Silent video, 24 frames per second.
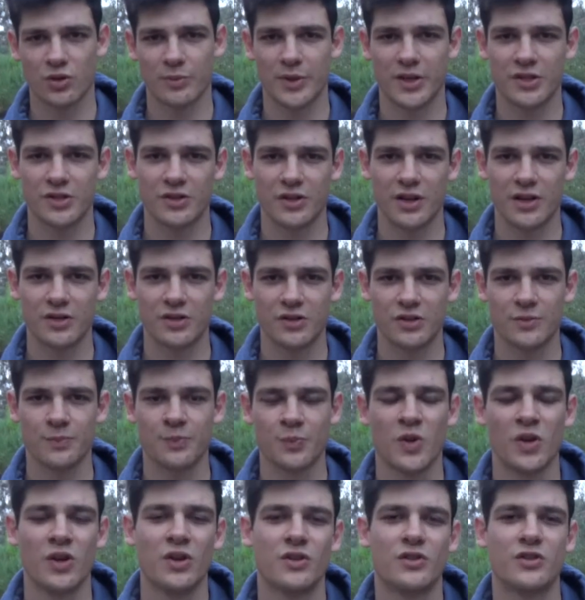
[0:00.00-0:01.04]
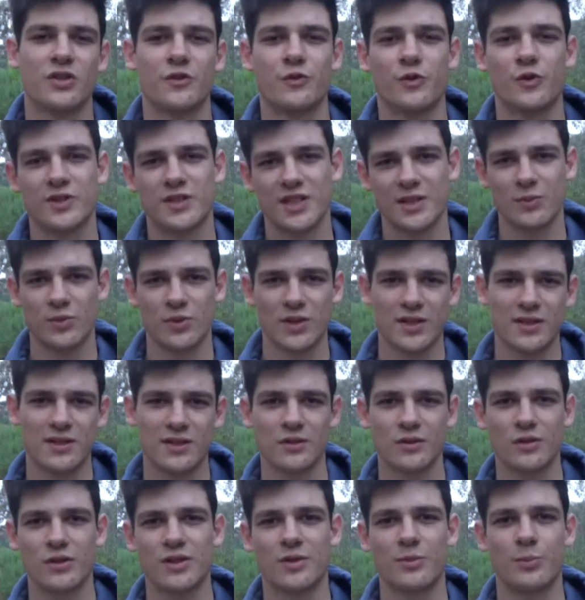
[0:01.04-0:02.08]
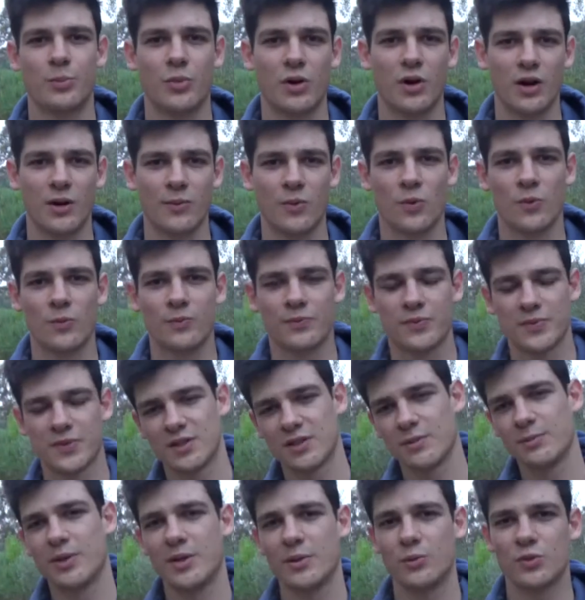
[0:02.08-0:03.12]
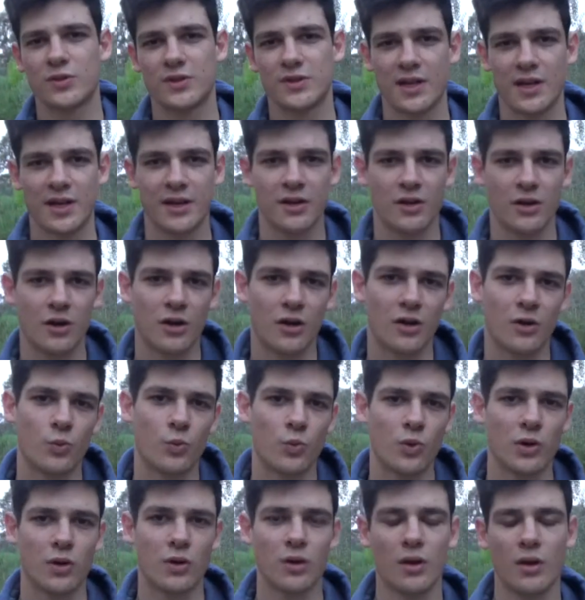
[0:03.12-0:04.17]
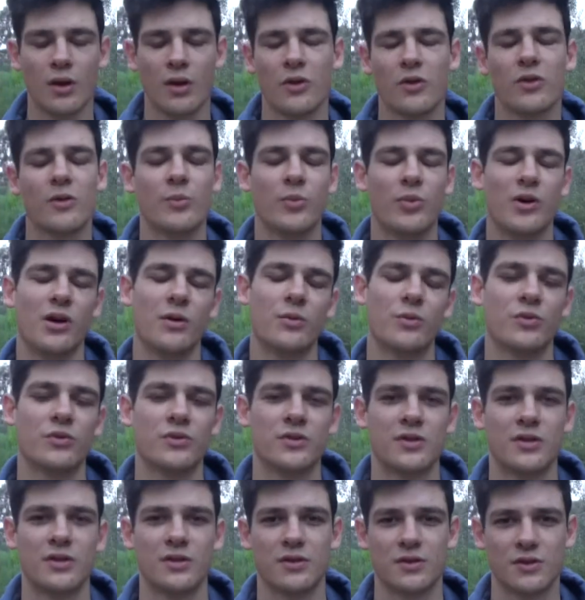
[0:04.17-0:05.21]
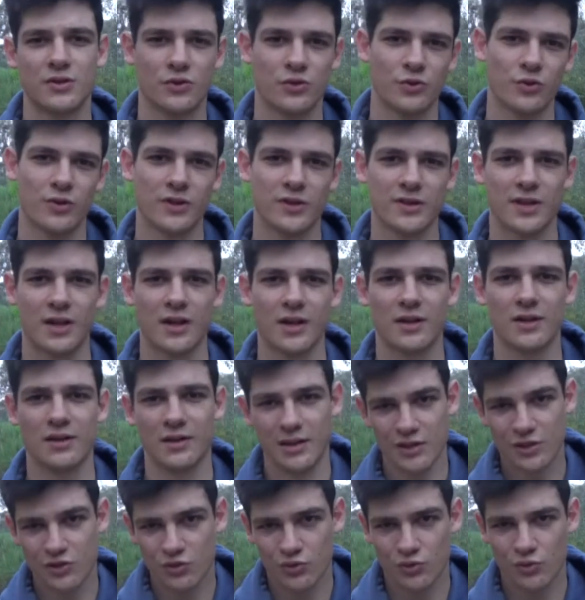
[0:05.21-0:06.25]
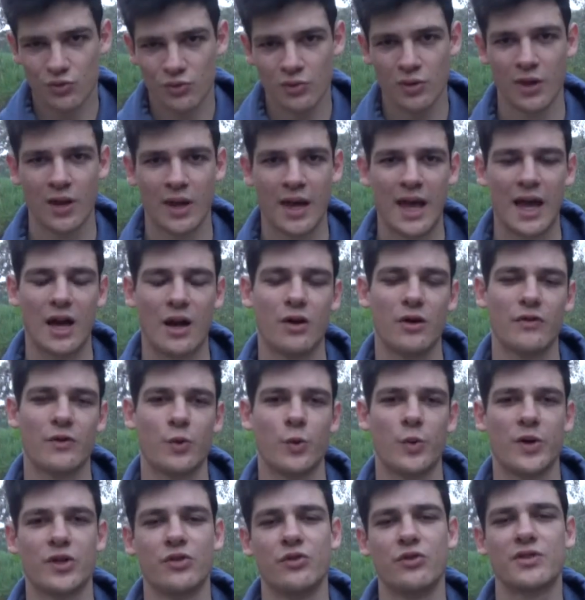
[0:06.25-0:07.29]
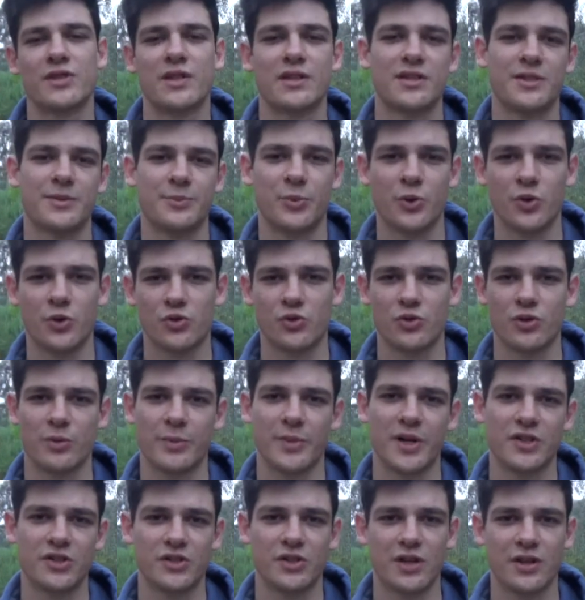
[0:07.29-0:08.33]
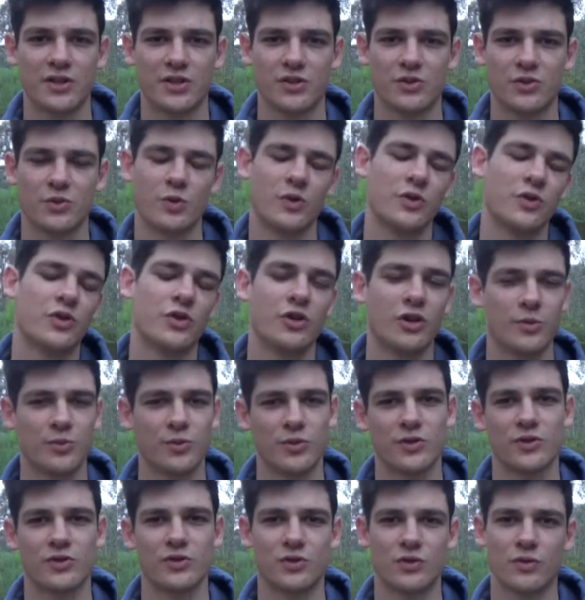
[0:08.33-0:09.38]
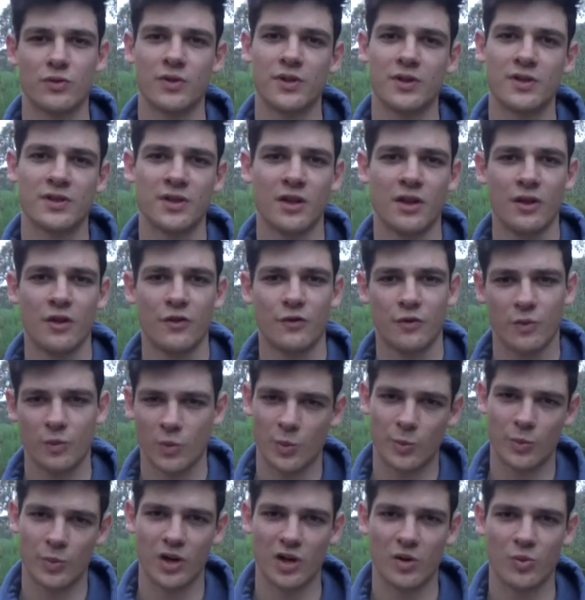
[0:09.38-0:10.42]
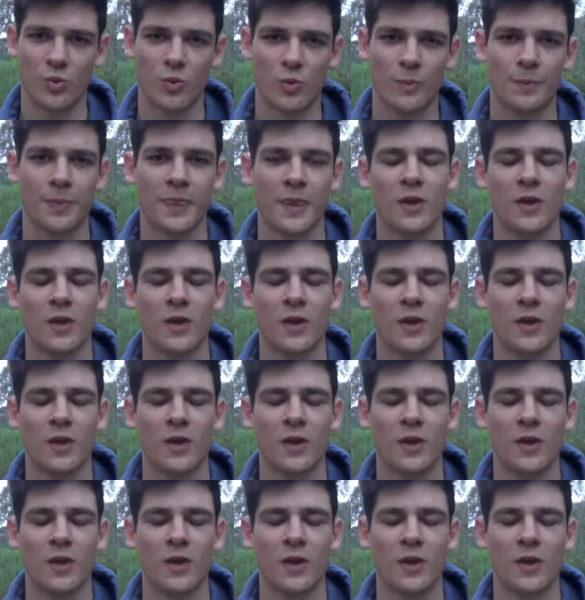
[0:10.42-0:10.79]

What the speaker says: imagination. So for example, let's look at the Bible. Some people say, oh, well, the Bible's stories aren't literal, however we can use our spiritual imagination to interpret the stories from the Bible.